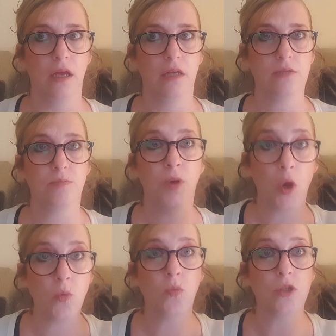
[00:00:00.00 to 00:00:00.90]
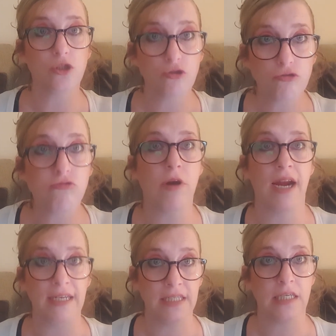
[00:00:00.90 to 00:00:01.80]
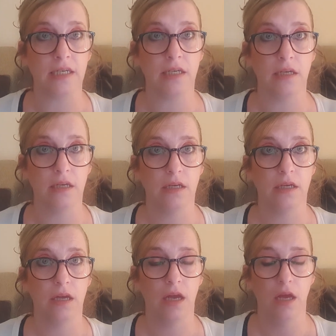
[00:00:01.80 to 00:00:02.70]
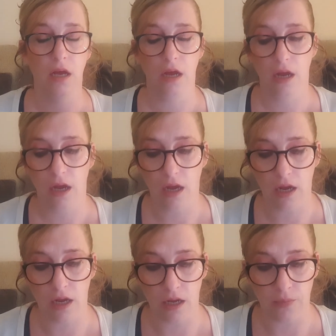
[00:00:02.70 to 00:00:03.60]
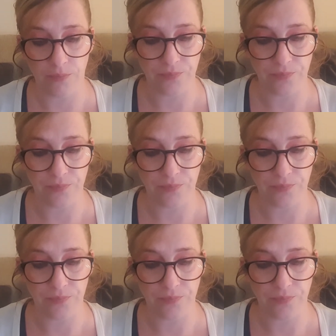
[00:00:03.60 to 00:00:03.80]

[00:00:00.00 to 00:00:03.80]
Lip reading: This bloke was crazy. Yeah,